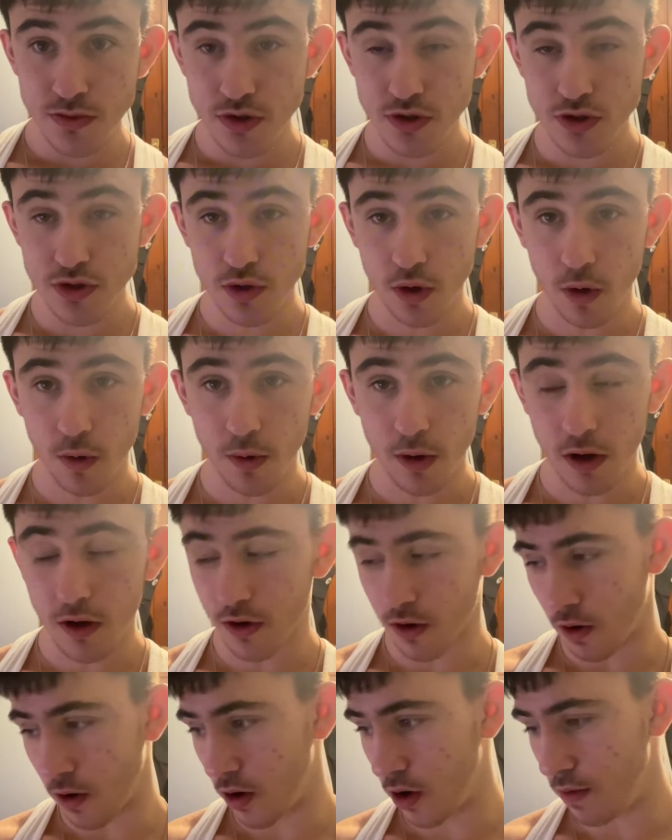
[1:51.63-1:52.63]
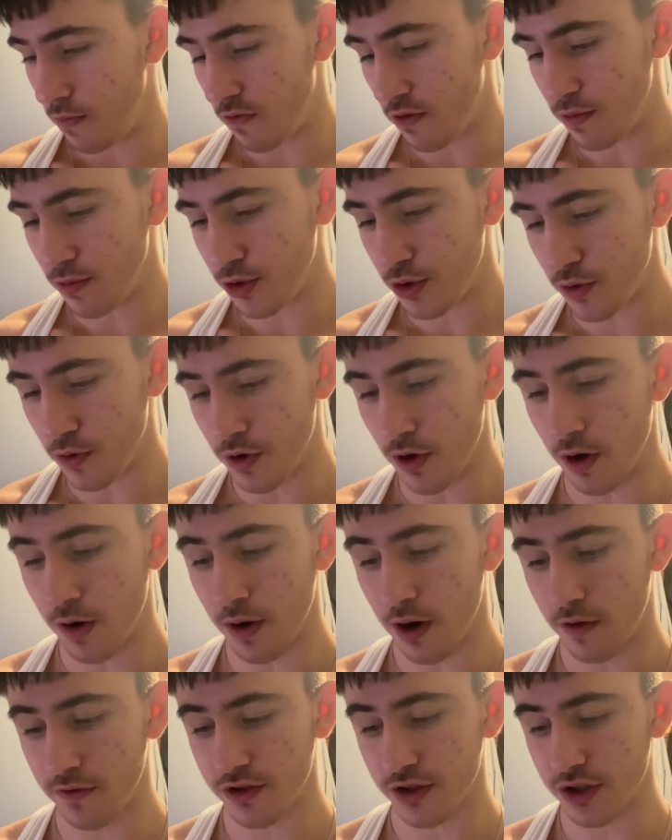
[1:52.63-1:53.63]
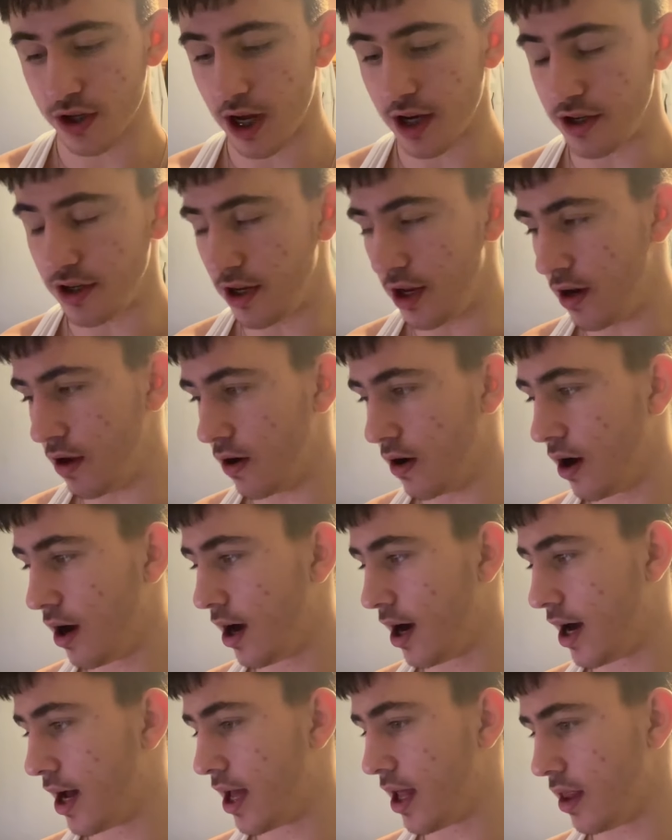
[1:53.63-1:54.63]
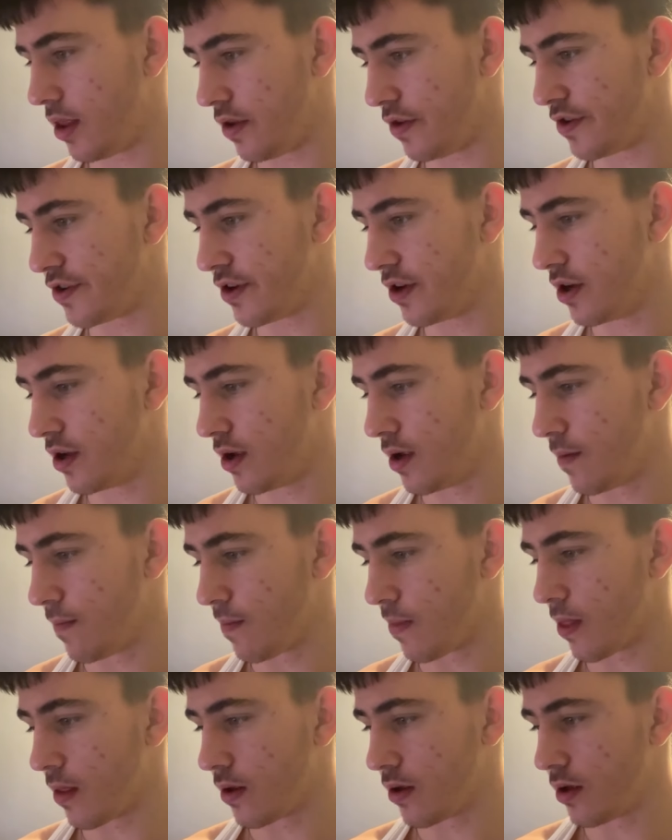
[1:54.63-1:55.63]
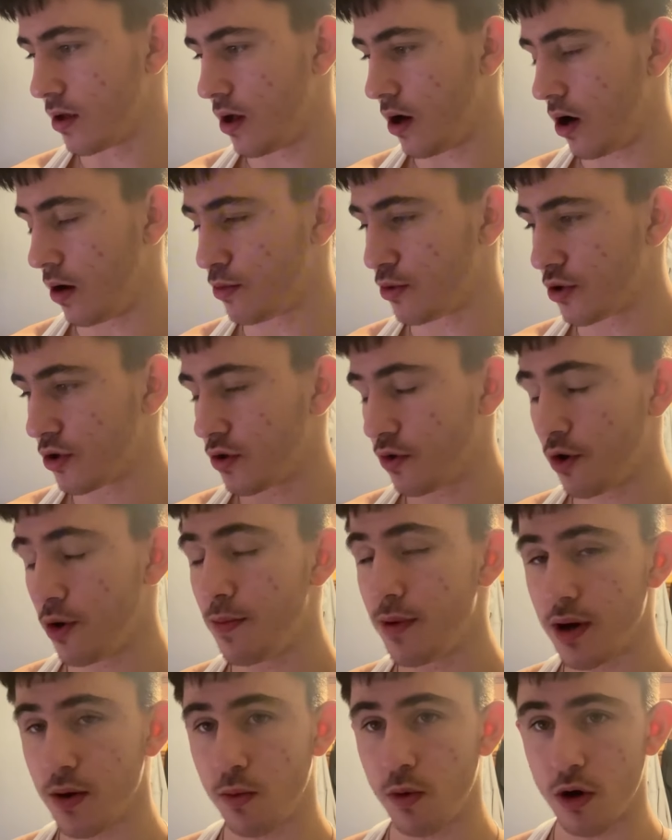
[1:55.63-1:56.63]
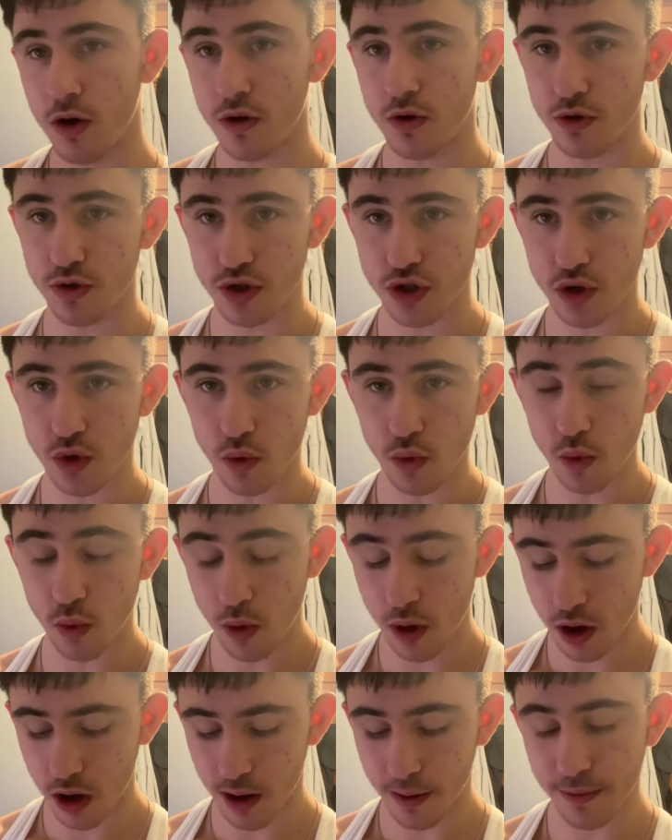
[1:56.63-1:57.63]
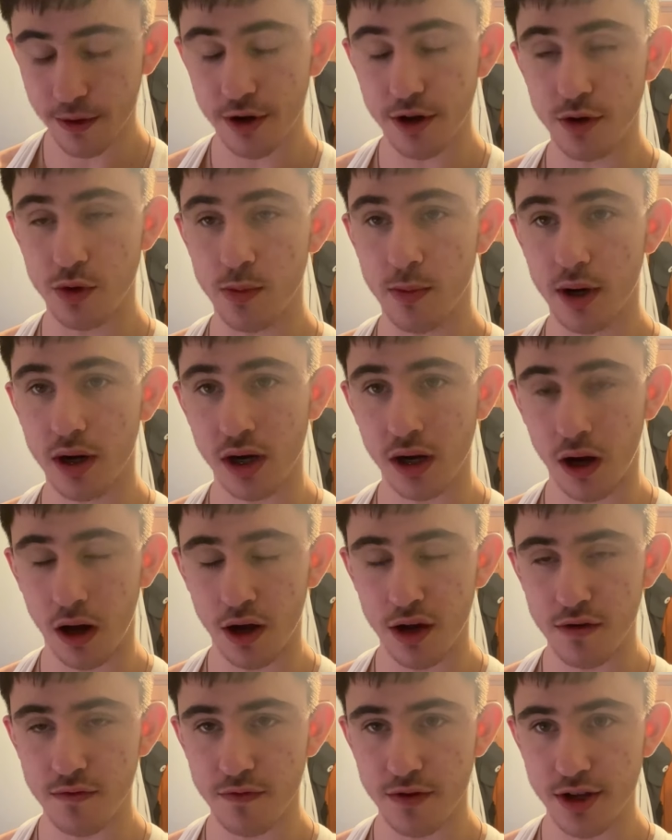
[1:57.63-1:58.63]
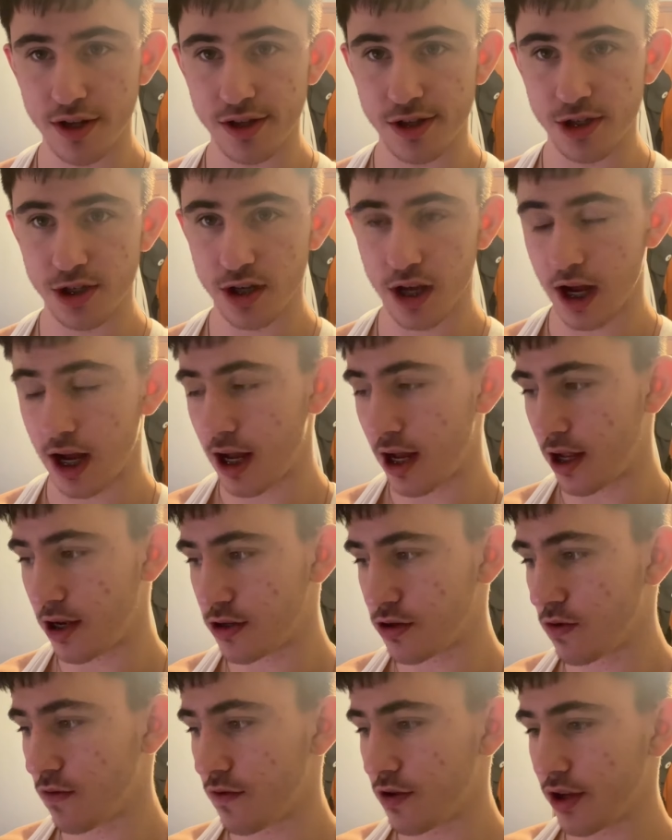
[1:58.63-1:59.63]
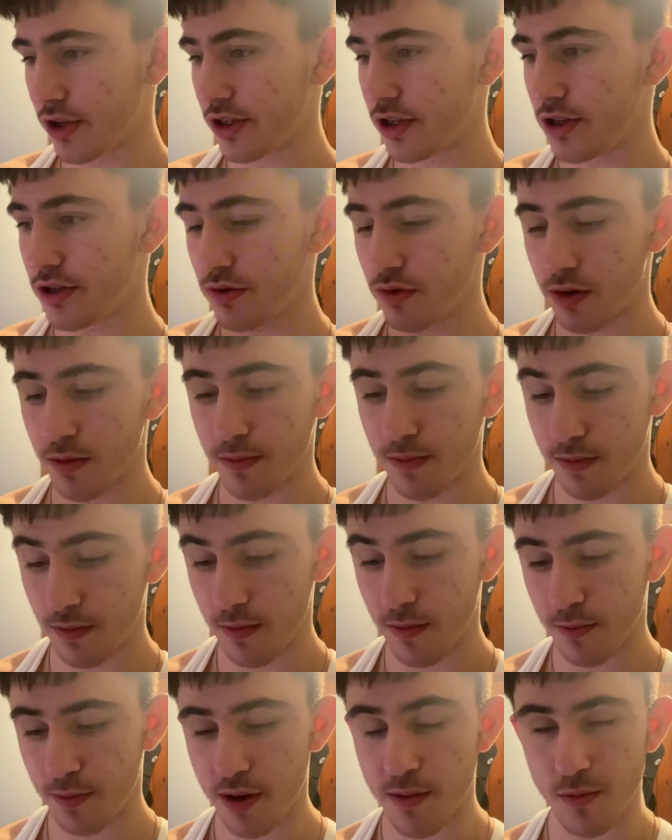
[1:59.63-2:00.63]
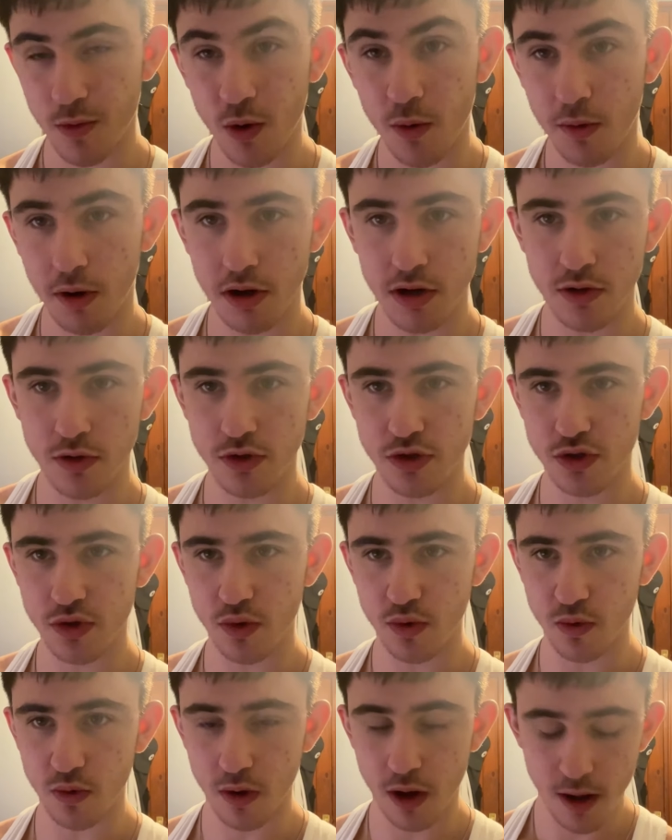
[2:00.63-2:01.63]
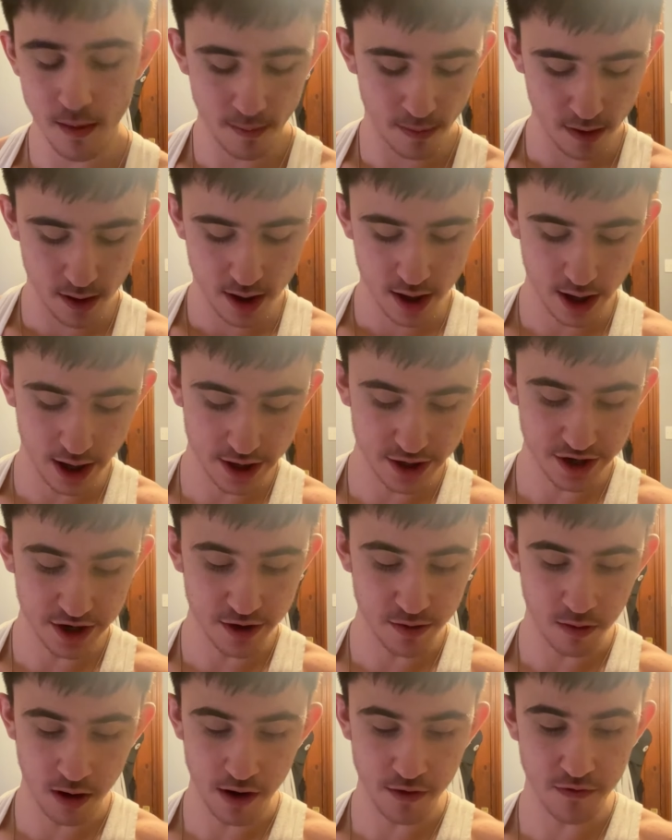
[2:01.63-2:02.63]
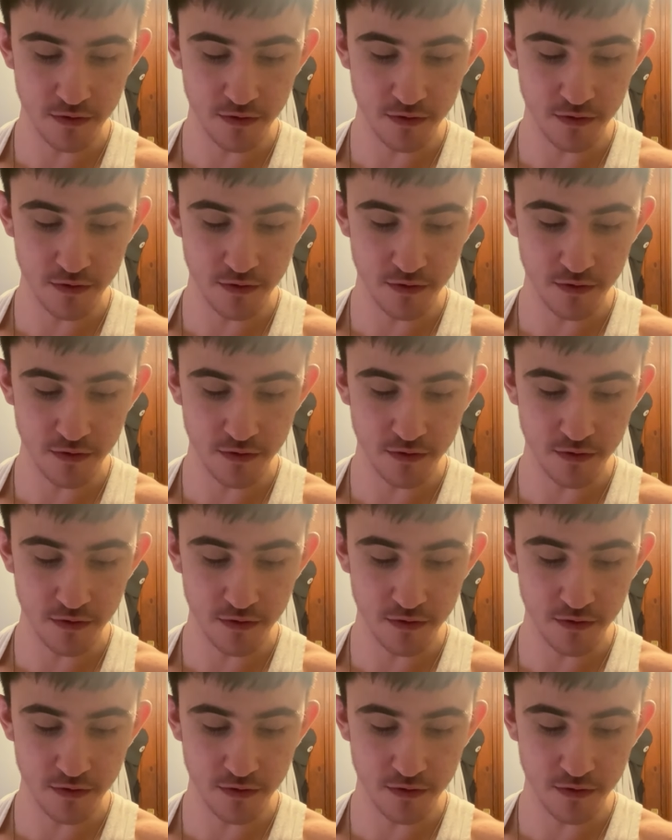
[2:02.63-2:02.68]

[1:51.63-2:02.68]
So I got home from judo, I've just had dinner and I'm just doing a bit of work on school. I'm going to do my client vids and obviously do a bit more work on school. And in around